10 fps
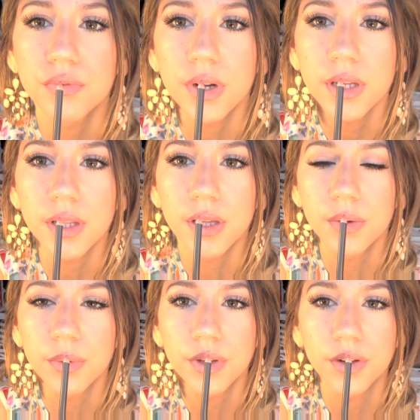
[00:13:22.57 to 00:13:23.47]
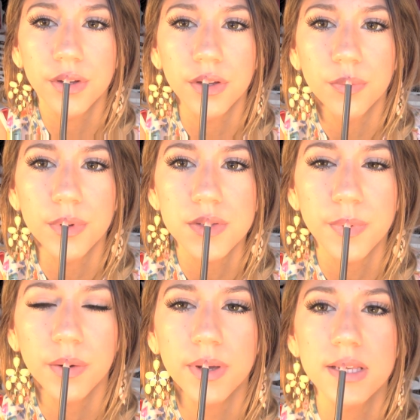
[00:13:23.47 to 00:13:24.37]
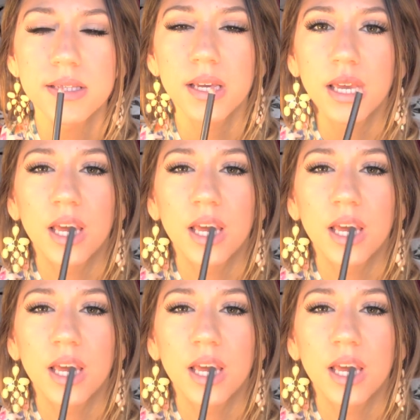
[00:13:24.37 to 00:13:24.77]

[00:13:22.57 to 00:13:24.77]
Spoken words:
right here where your Cupid's bow is,